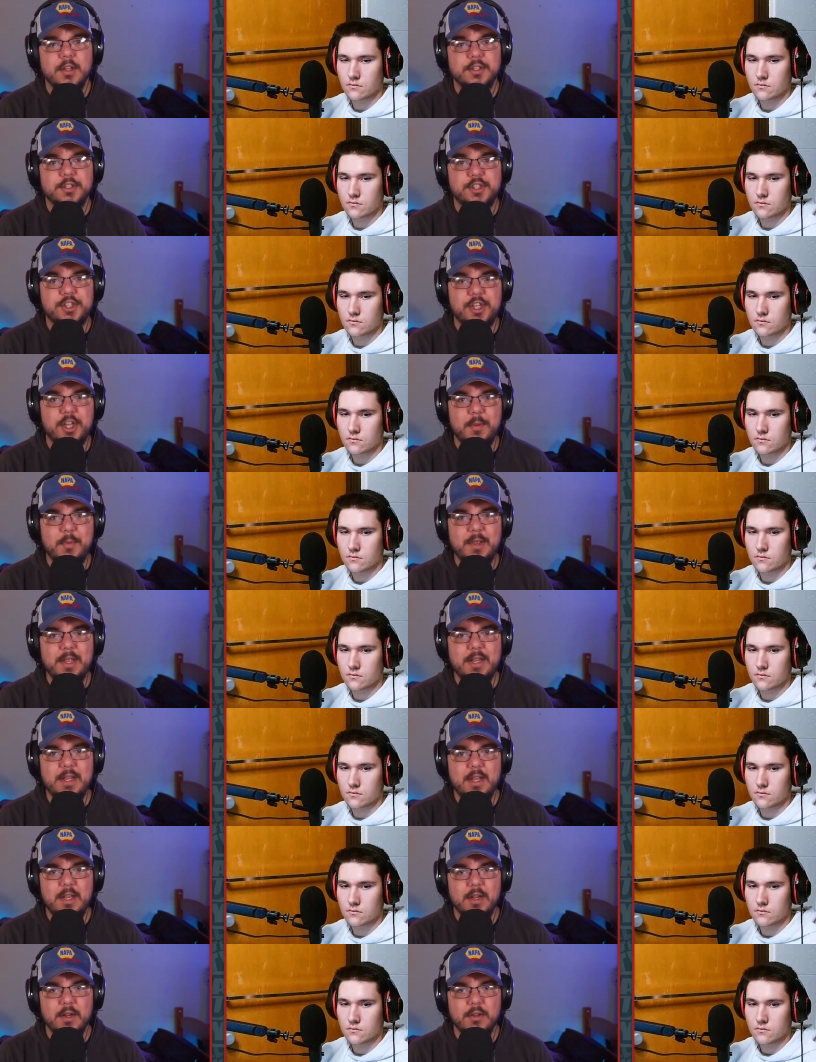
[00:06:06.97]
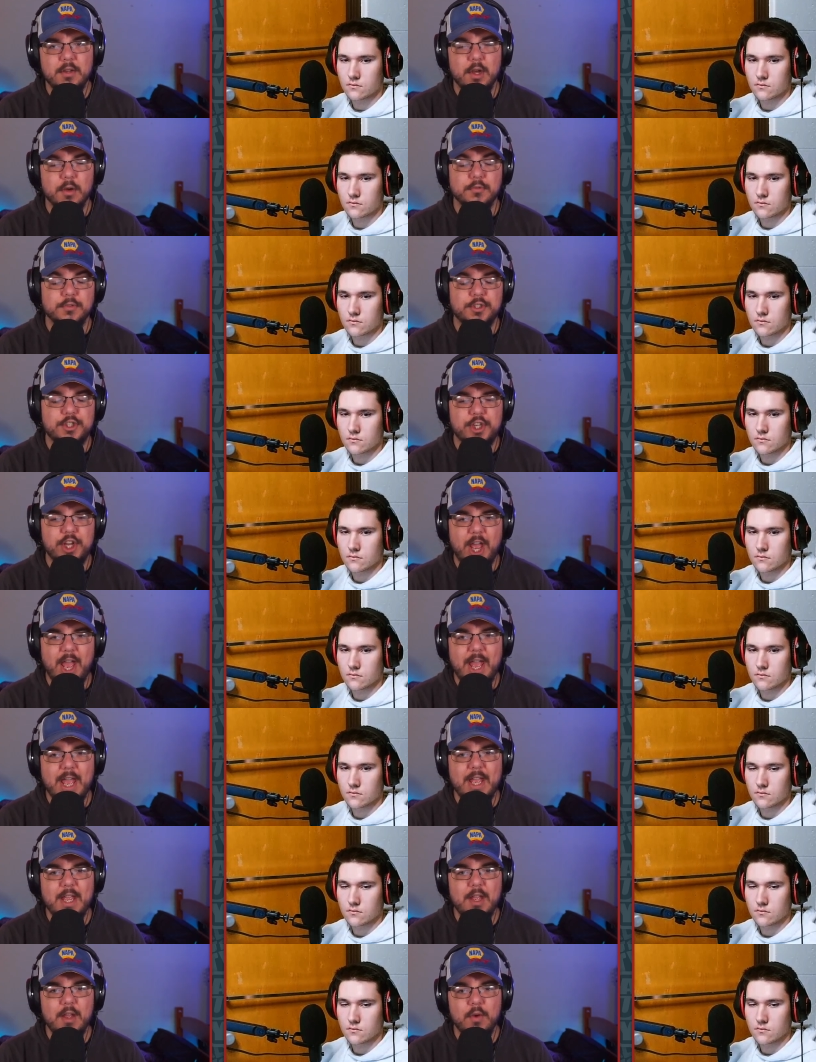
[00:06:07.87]

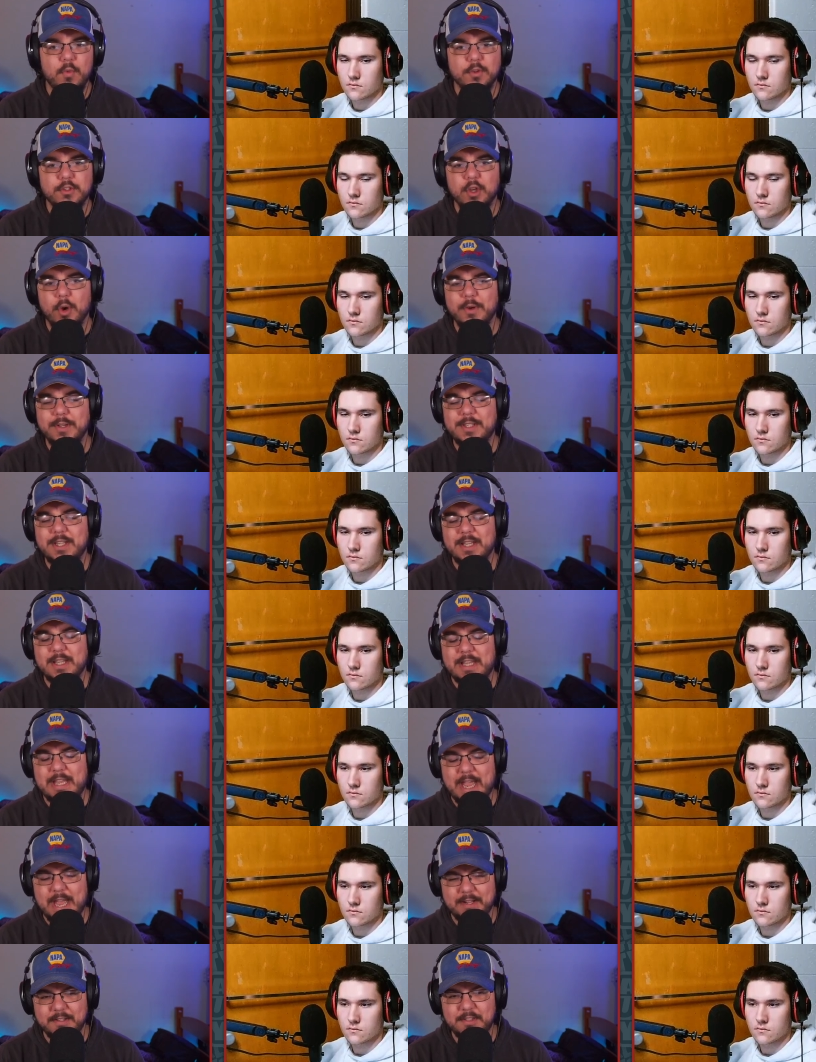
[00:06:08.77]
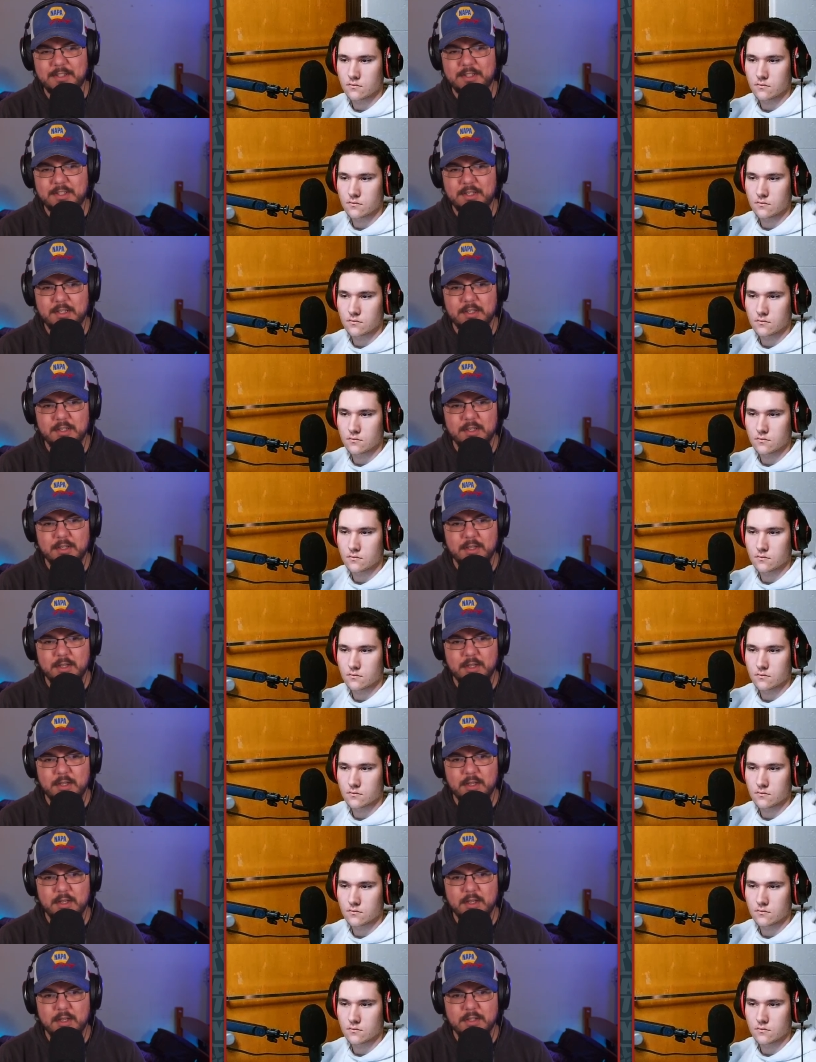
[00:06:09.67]
Speaker 1: Jay was always against
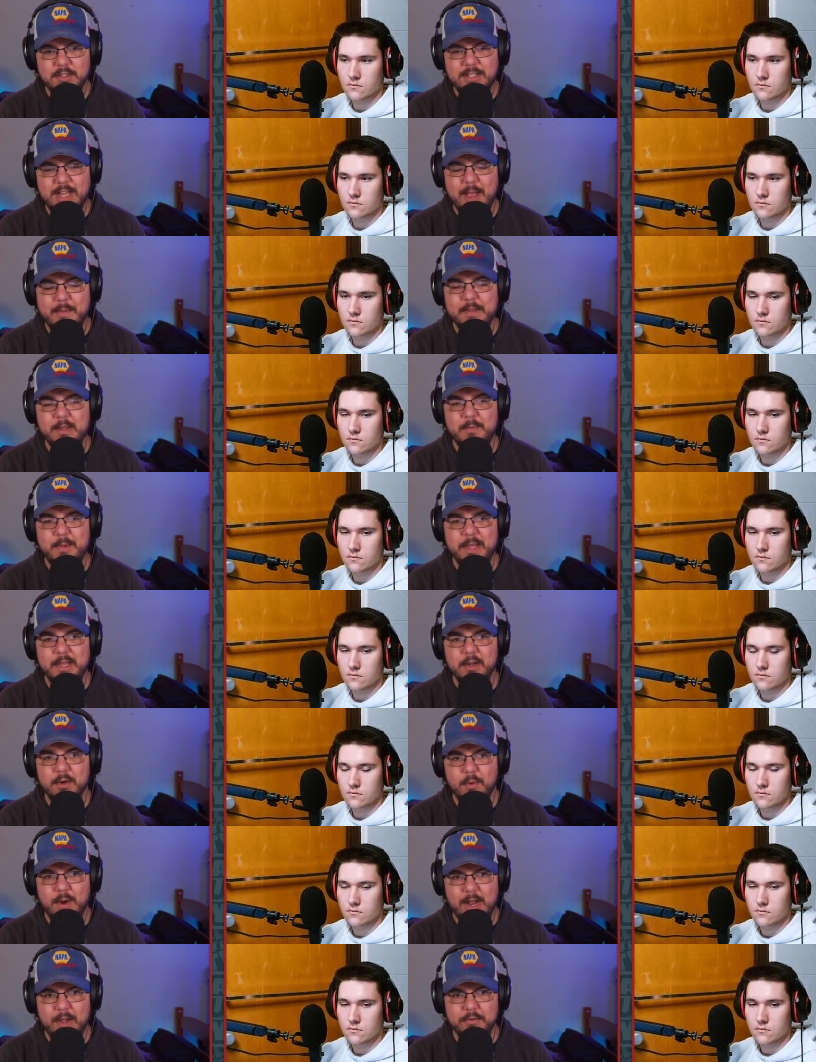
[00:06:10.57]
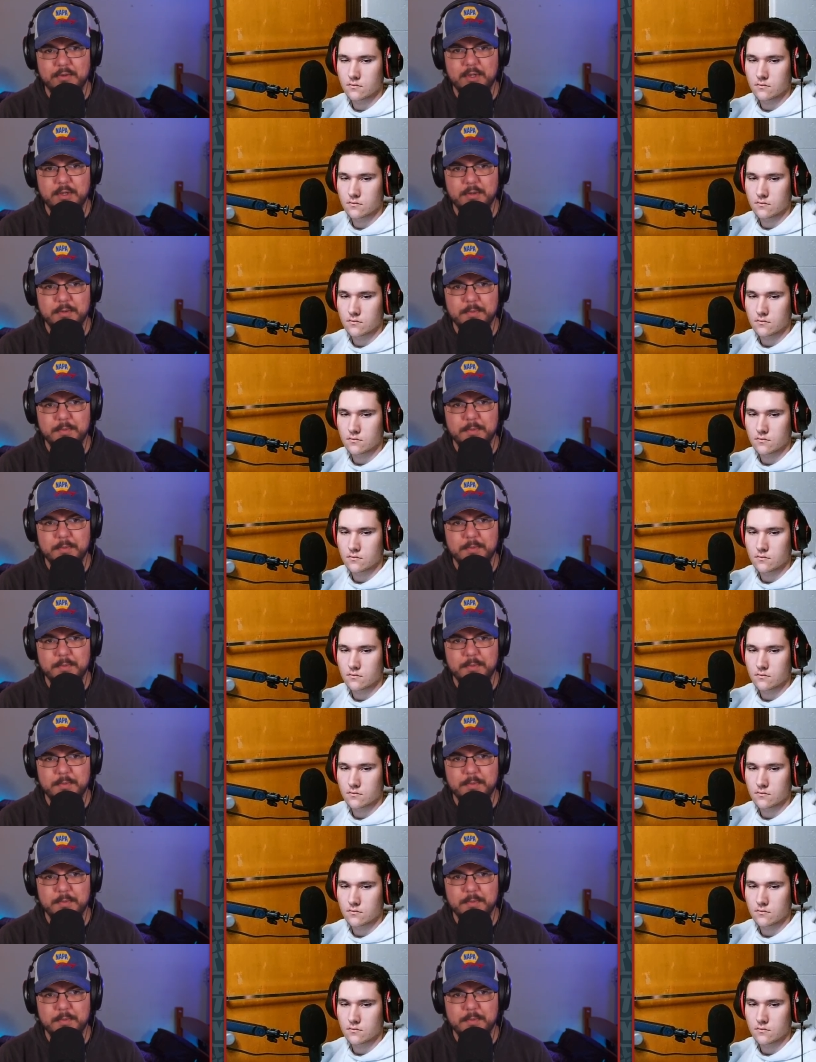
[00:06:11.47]
Sami being around,